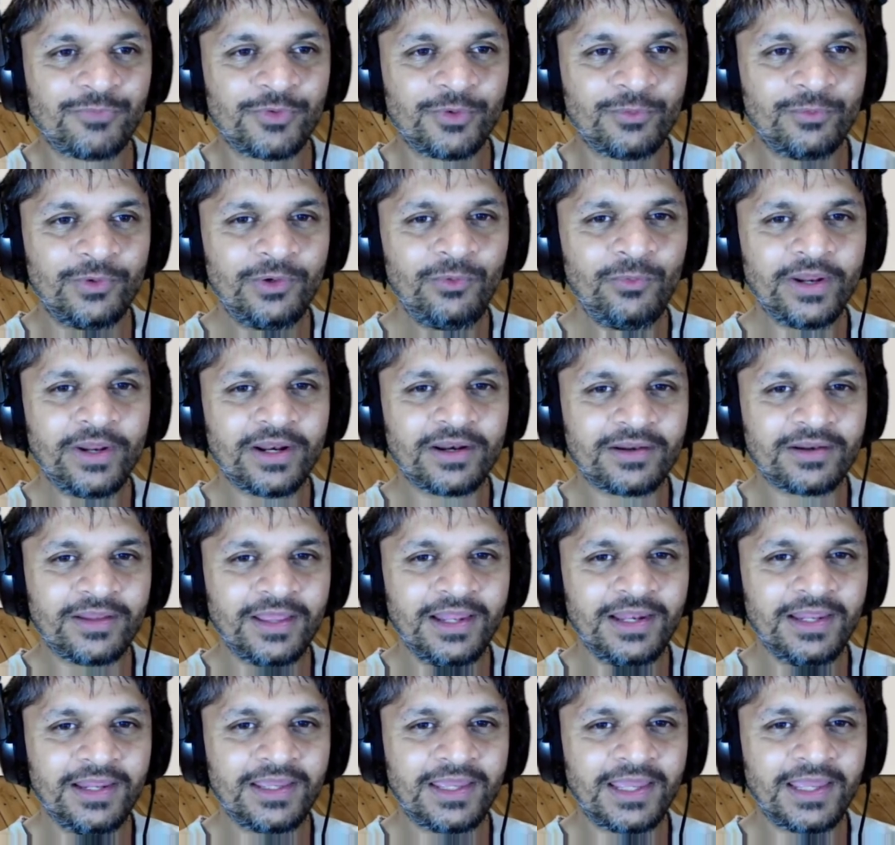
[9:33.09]
what we
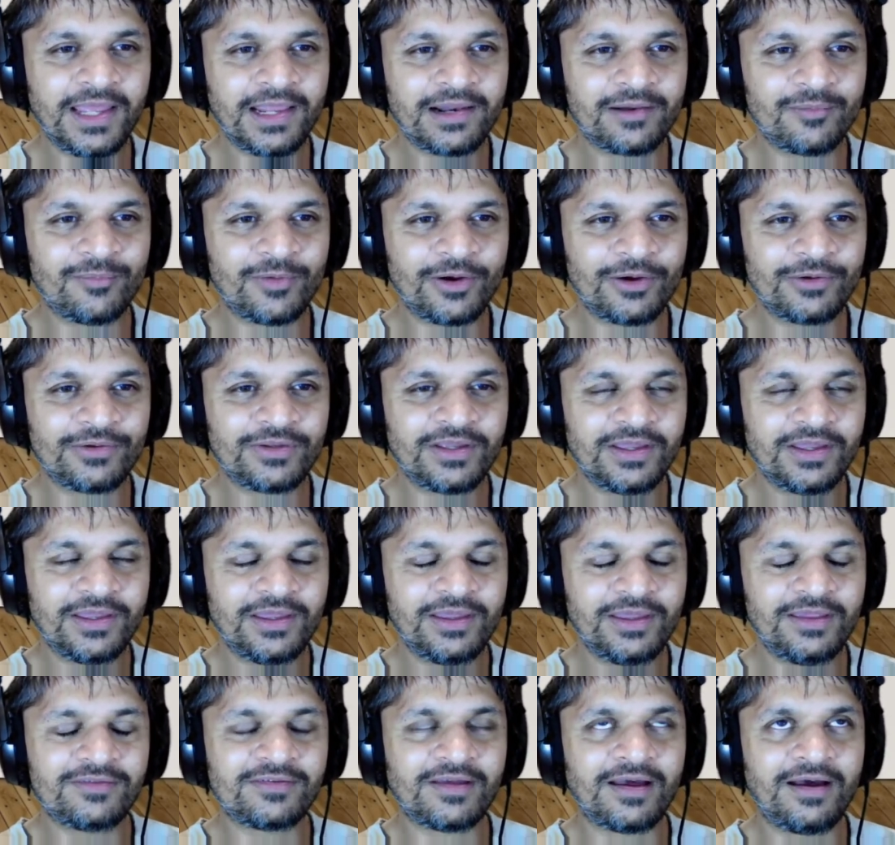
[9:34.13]
really care about
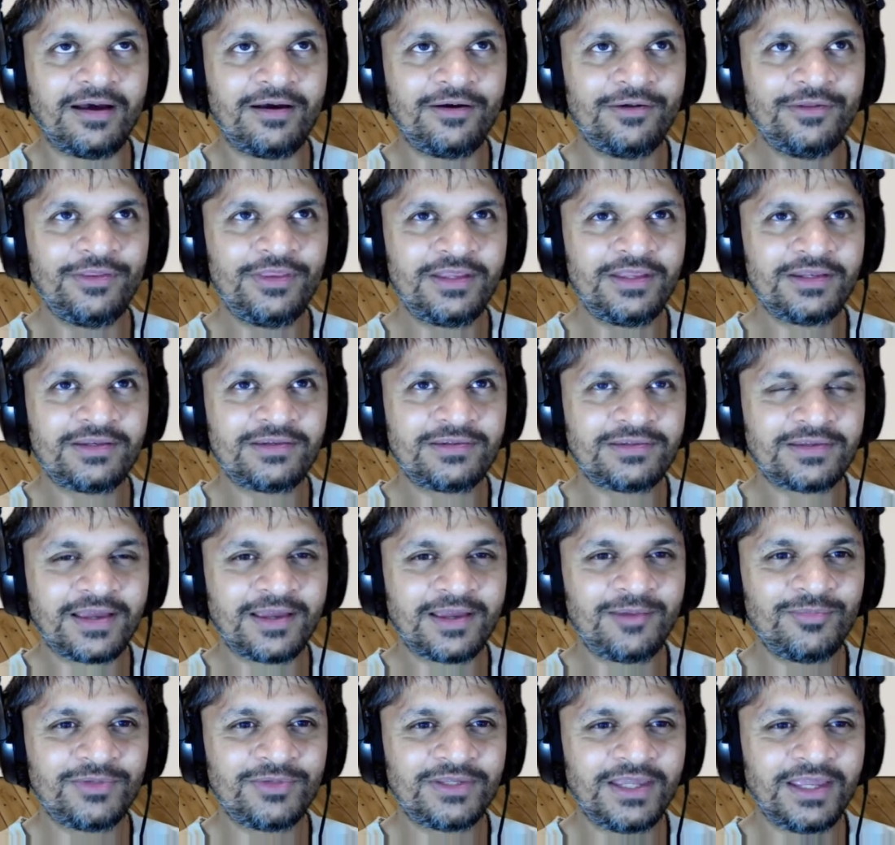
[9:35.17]
is how the
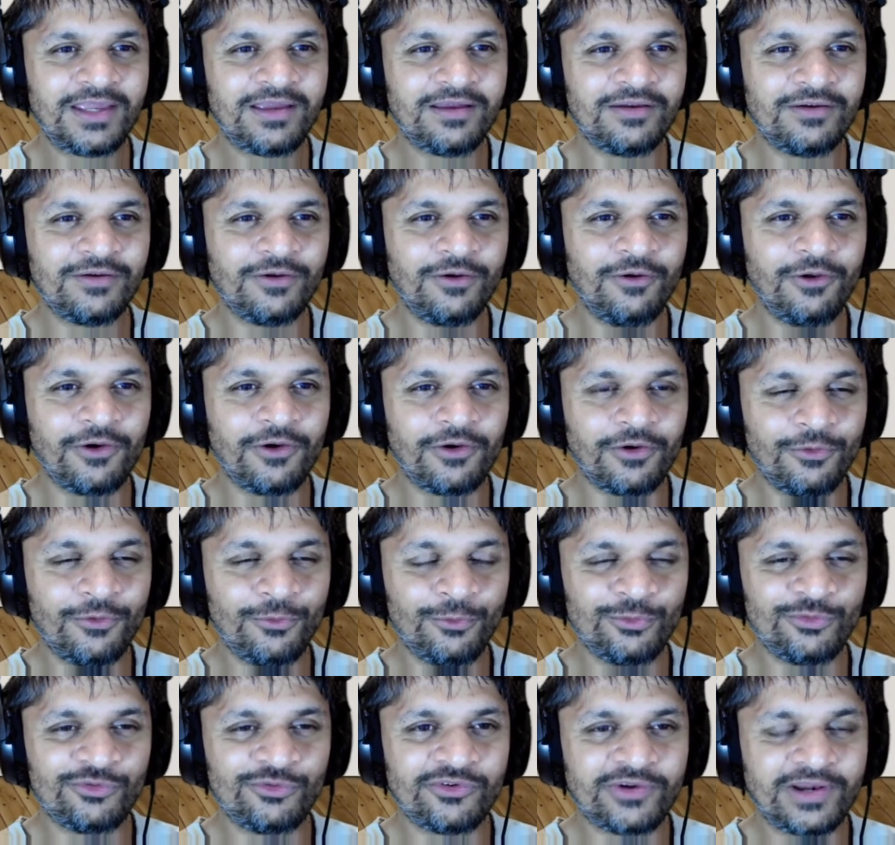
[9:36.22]
time taken
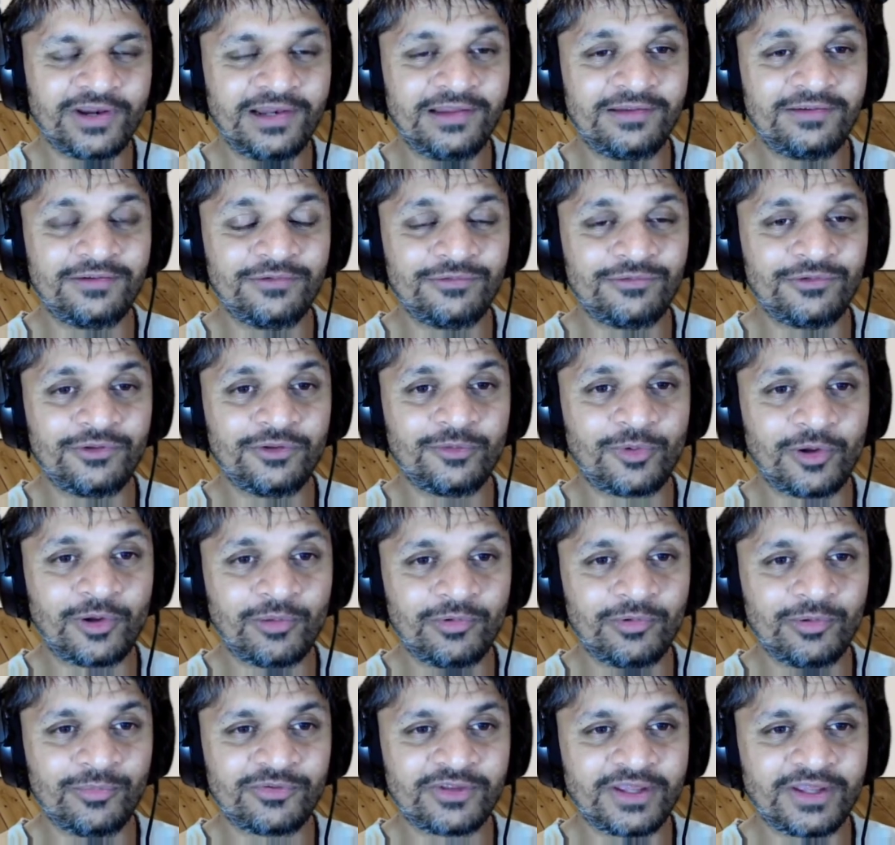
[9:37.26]
grows relative to the
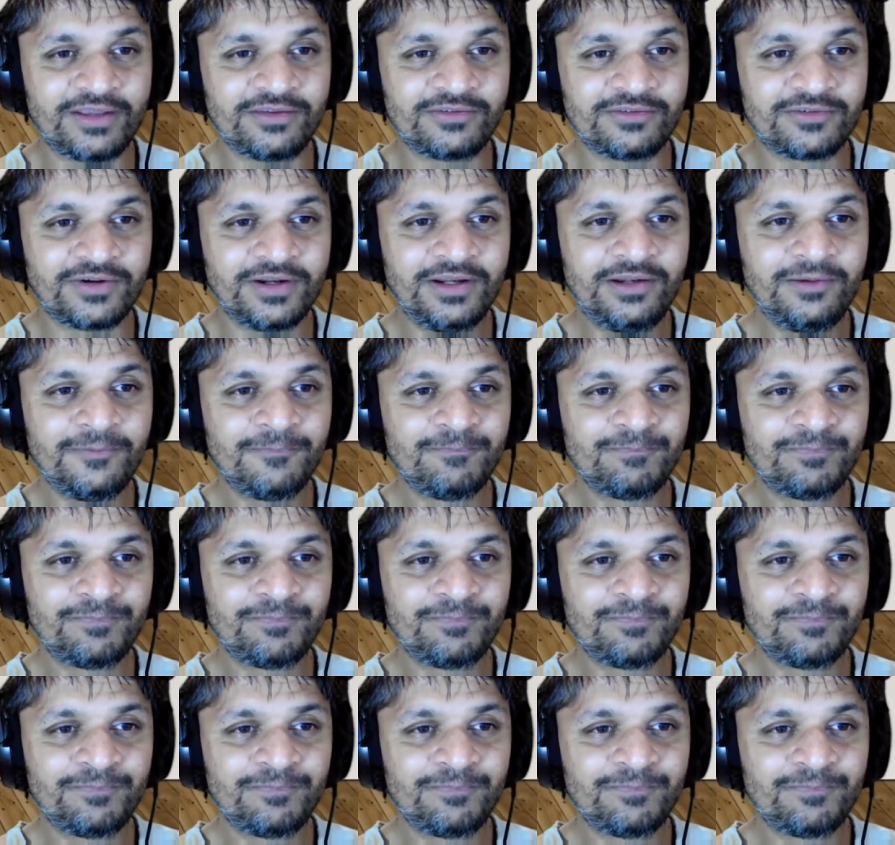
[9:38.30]
problem size, right?